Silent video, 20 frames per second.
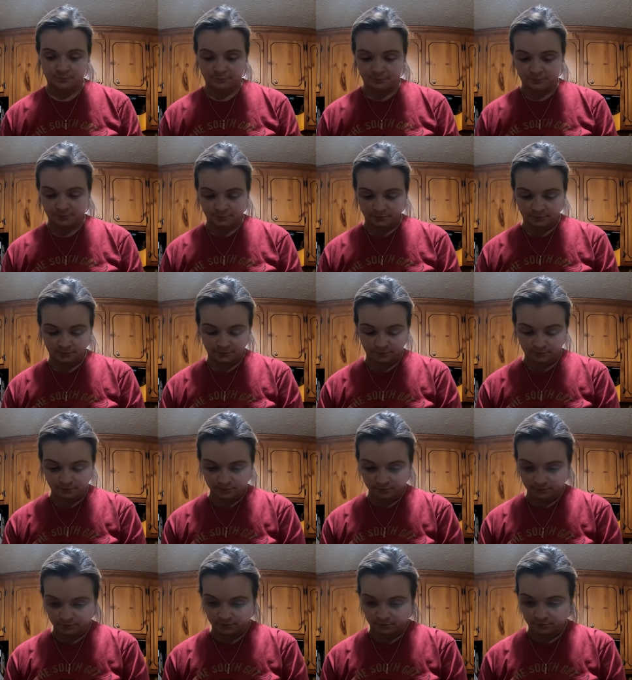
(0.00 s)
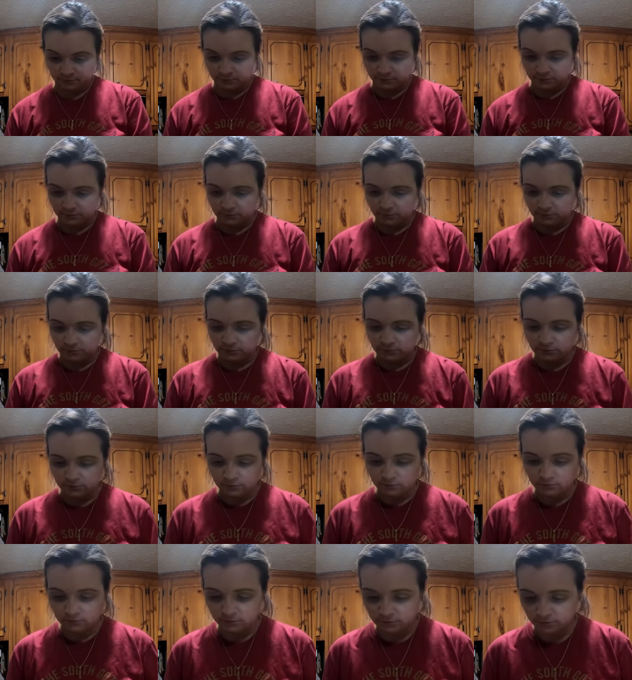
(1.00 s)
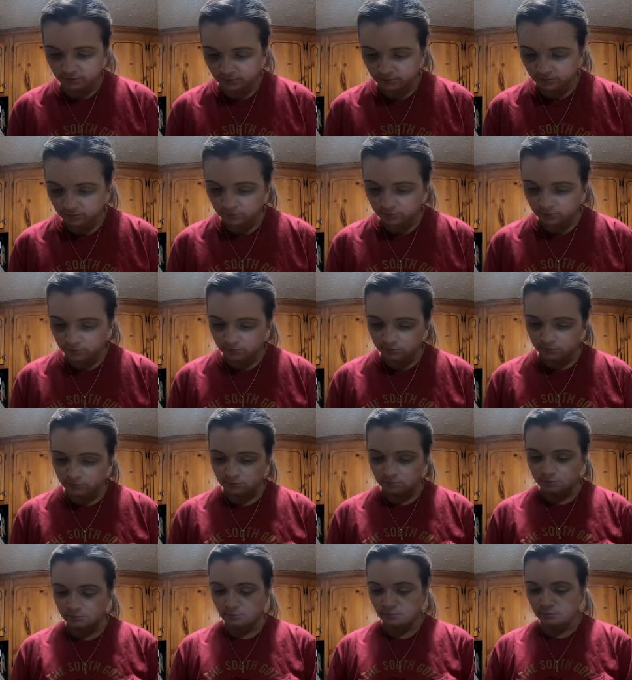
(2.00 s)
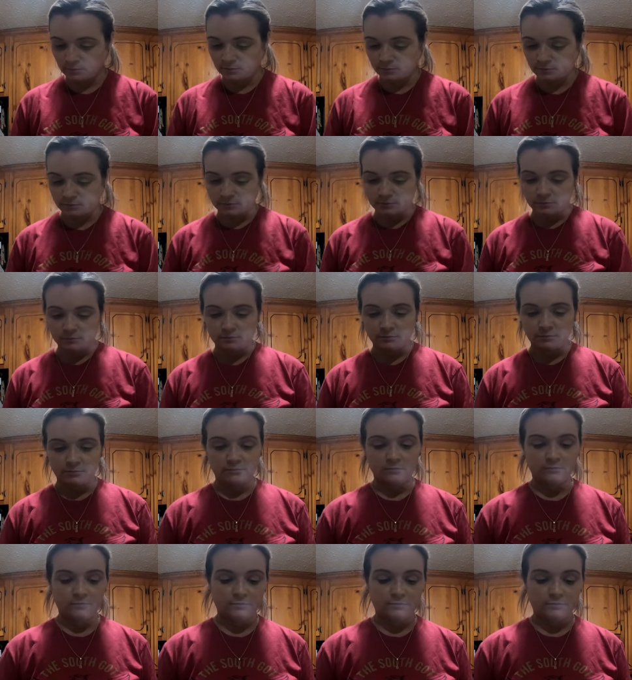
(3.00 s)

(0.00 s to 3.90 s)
Nobody speaks.